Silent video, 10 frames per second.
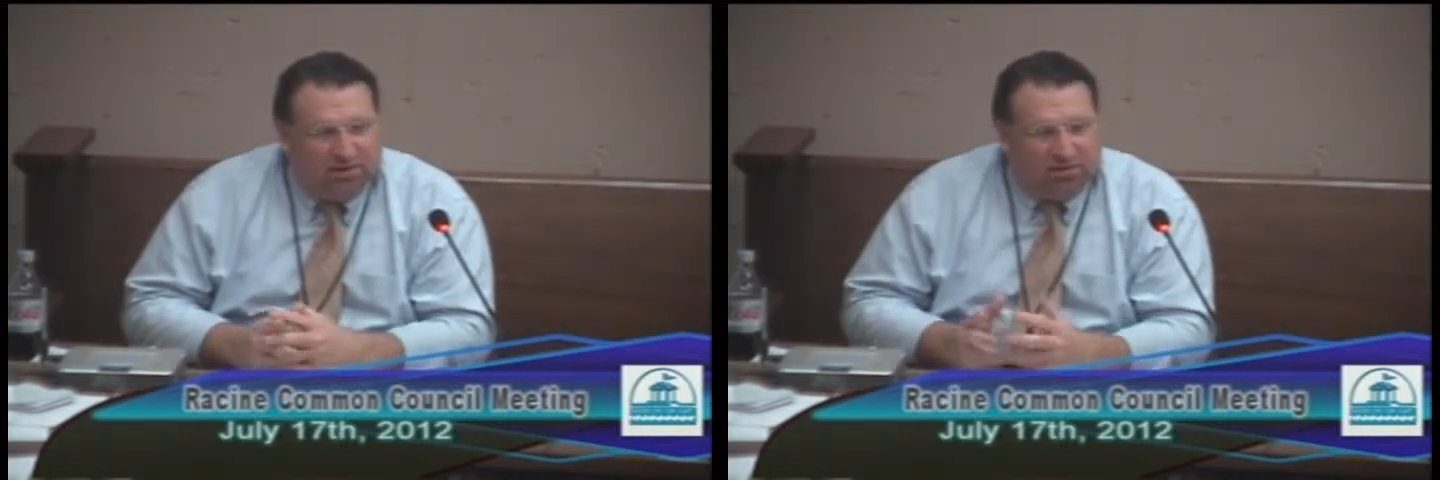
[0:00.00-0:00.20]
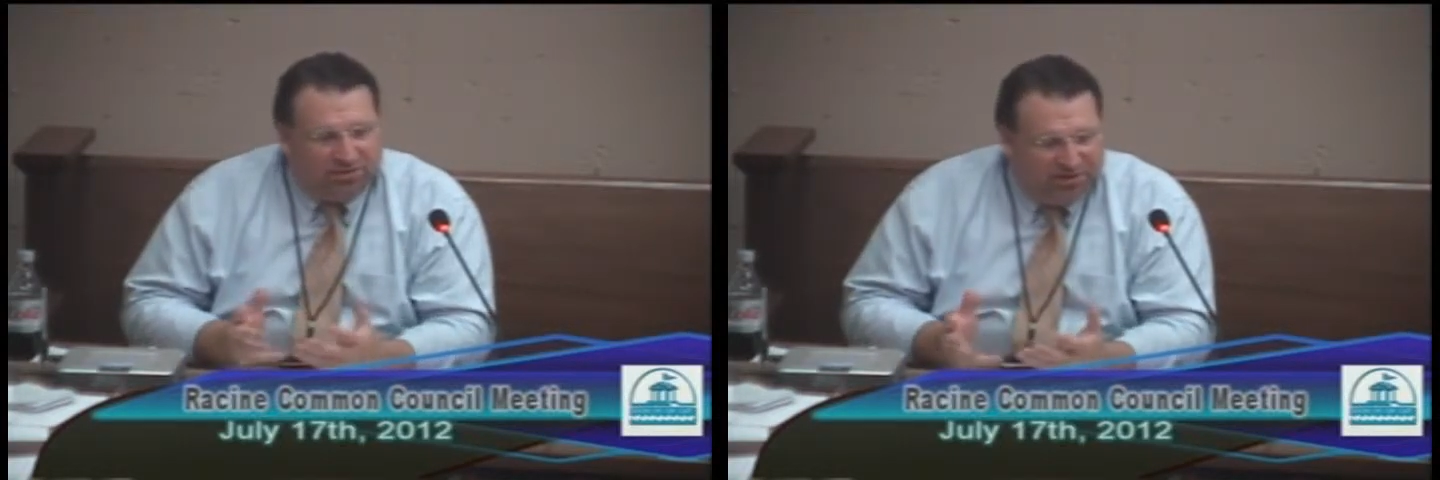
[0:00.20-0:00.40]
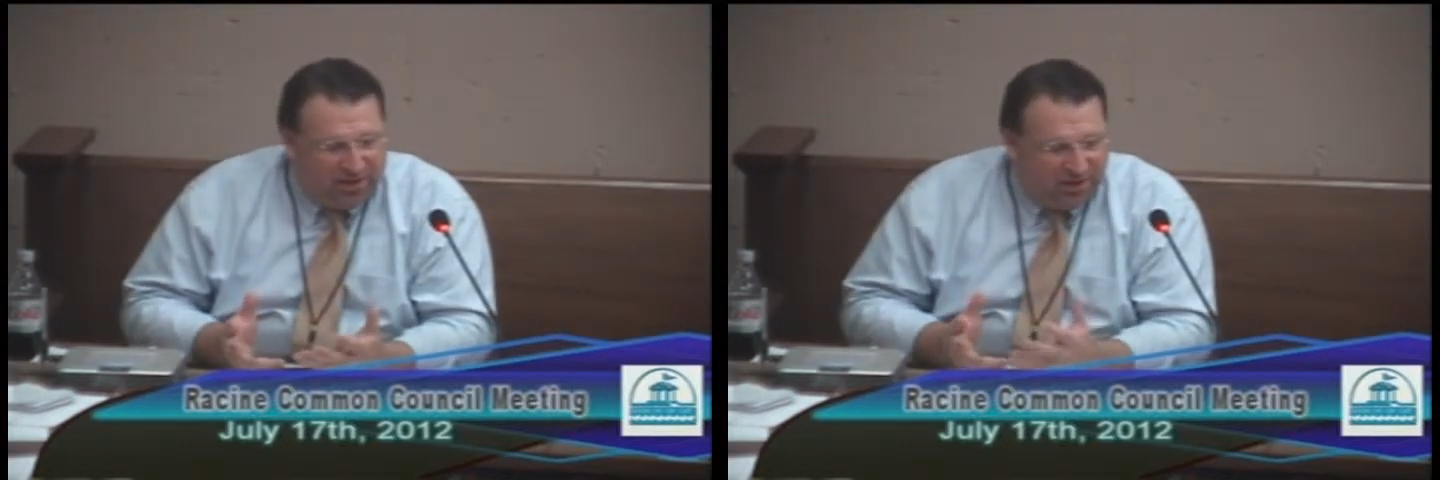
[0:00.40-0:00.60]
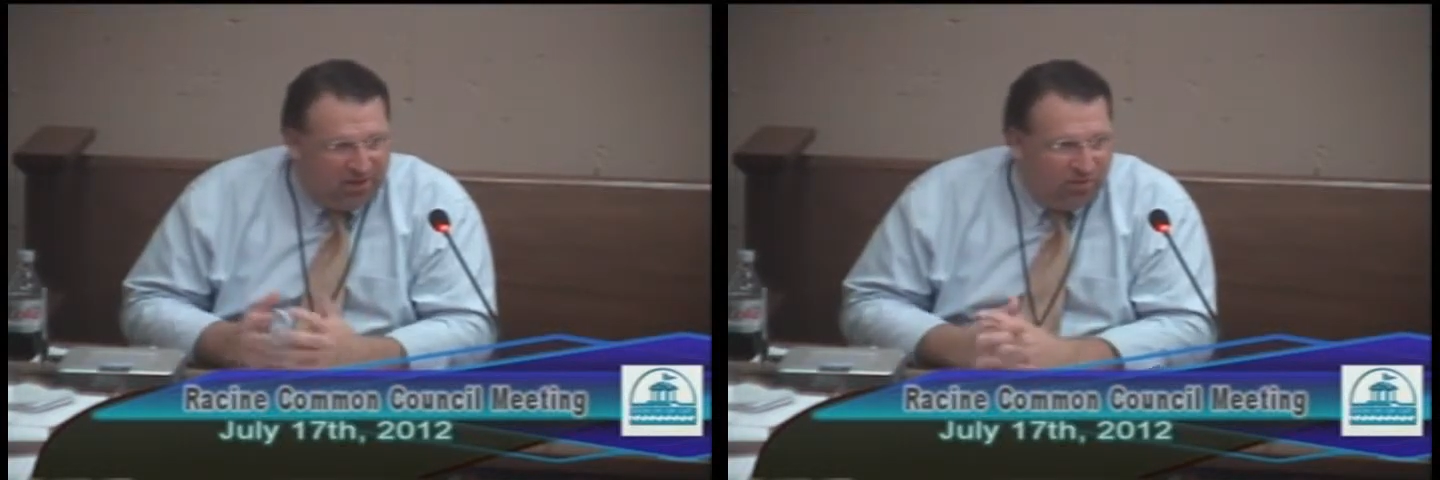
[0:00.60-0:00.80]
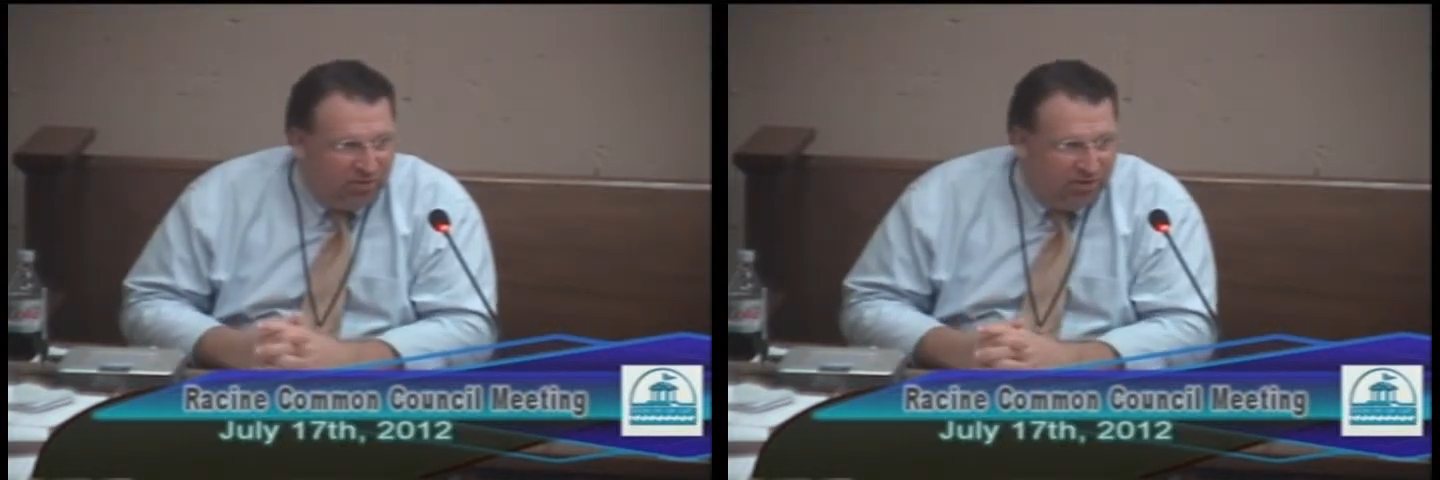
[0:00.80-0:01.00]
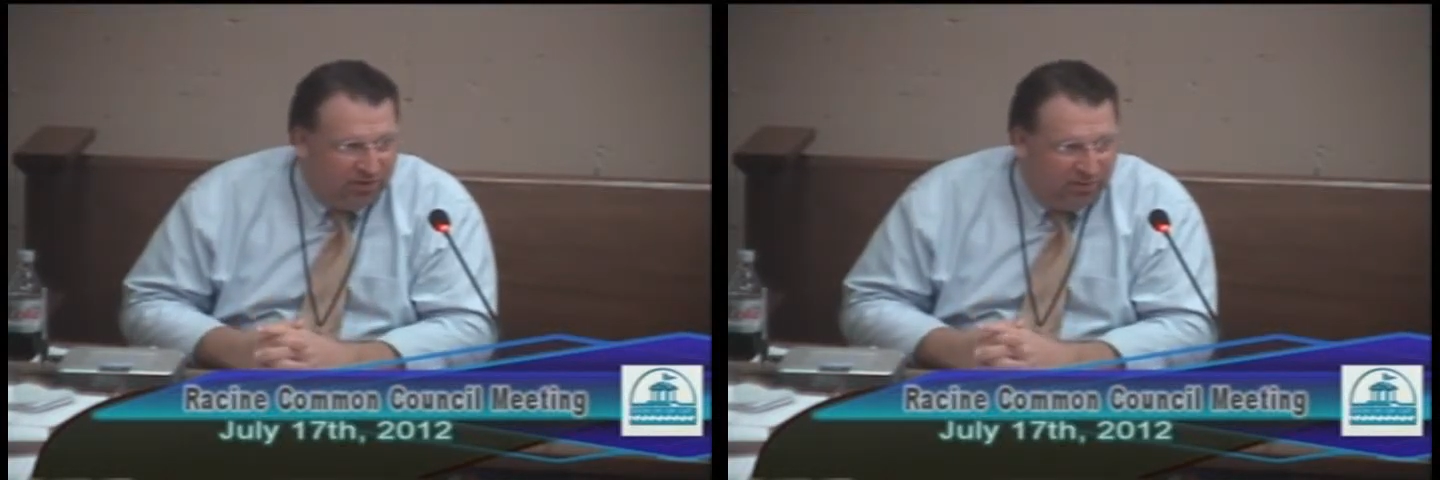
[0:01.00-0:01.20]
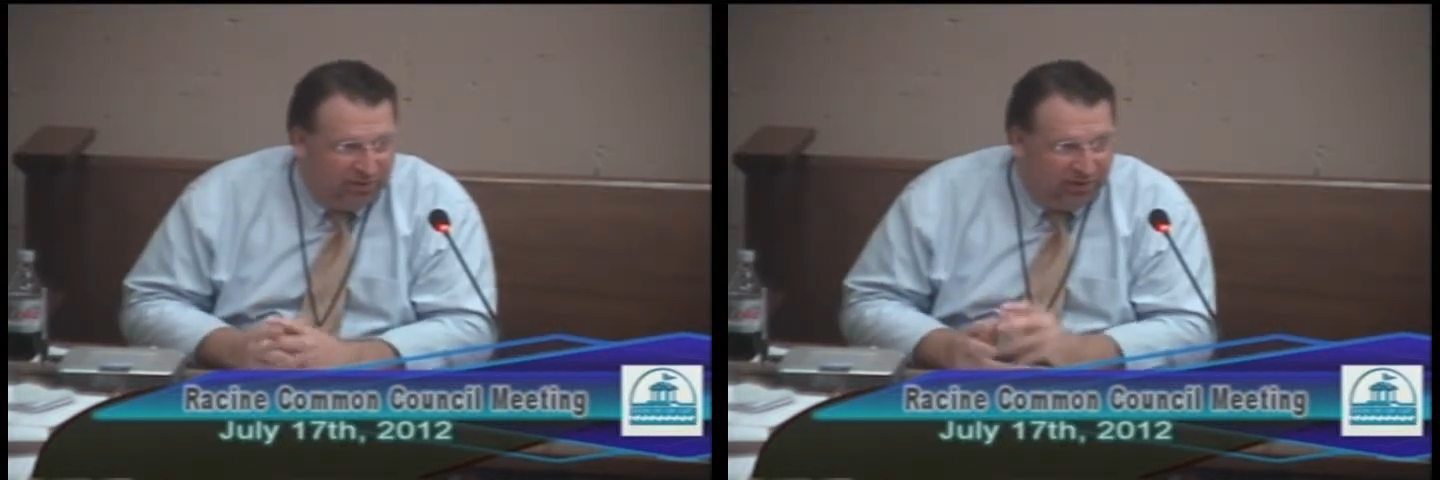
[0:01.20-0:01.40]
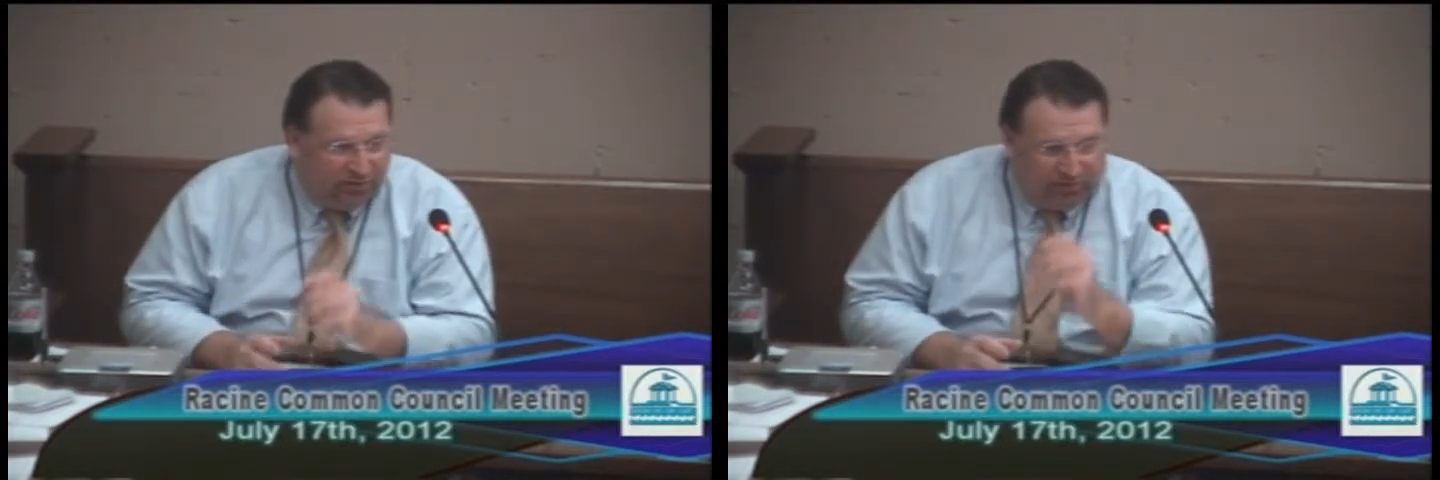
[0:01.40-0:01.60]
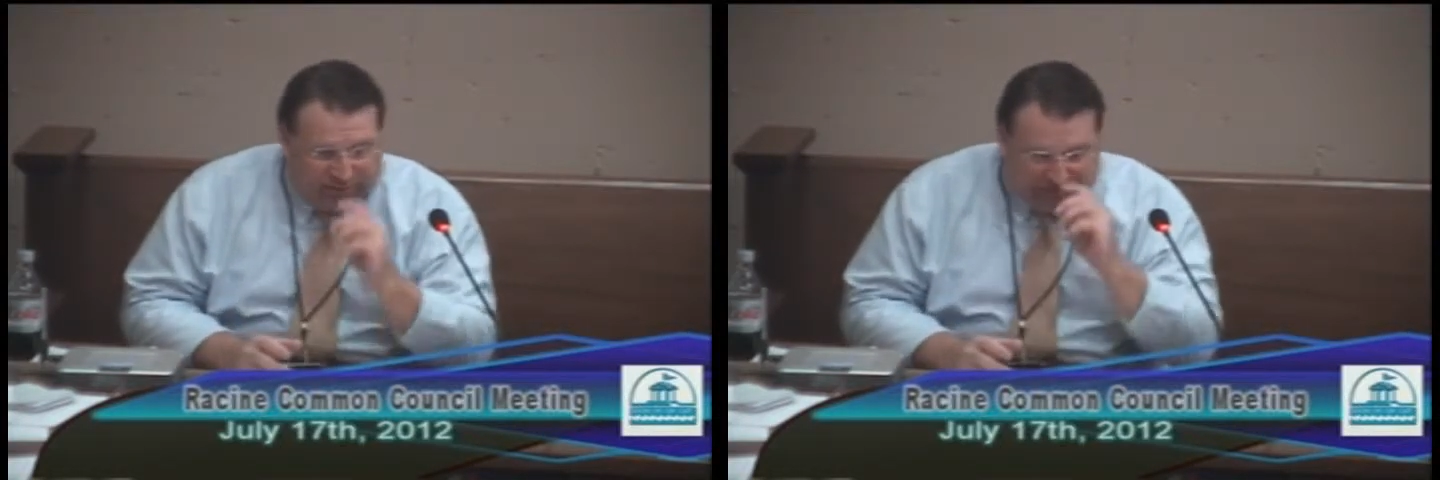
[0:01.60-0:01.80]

There was a 90-day window that we could do